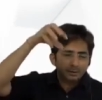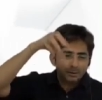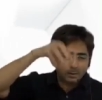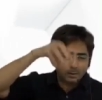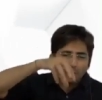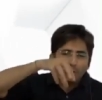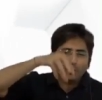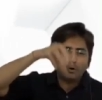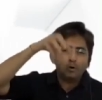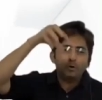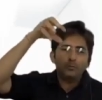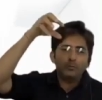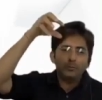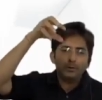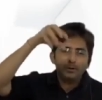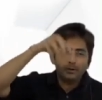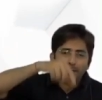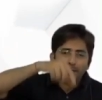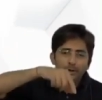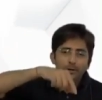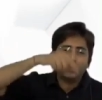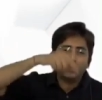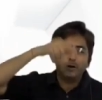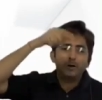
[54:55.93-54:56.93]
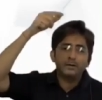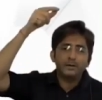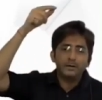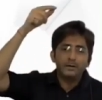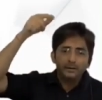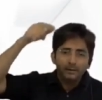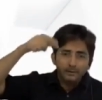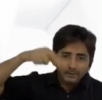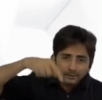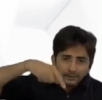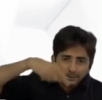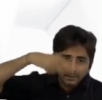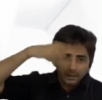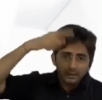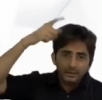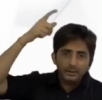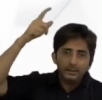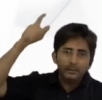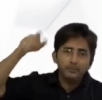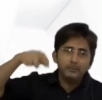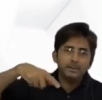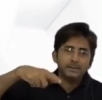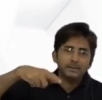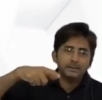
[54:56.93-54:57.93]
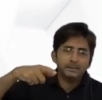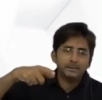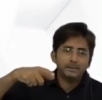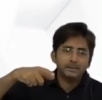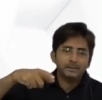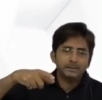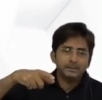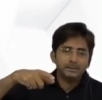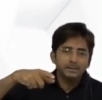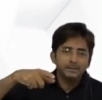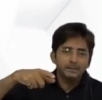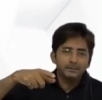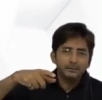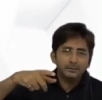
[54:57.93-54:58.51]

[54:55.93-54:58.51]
contributed on yearly basis.